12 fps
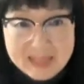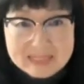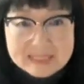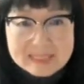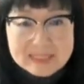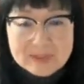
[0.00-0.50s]

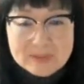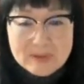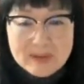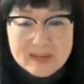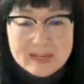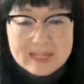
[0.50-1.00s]
So
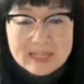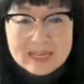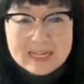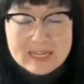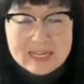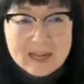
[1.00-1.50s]

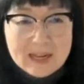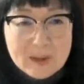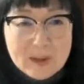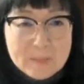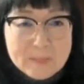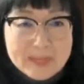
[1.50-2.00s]

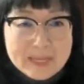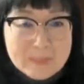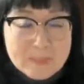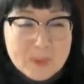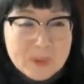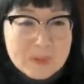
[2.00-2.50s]
a big
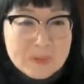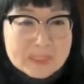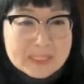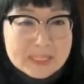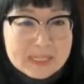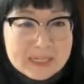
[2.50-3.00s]
important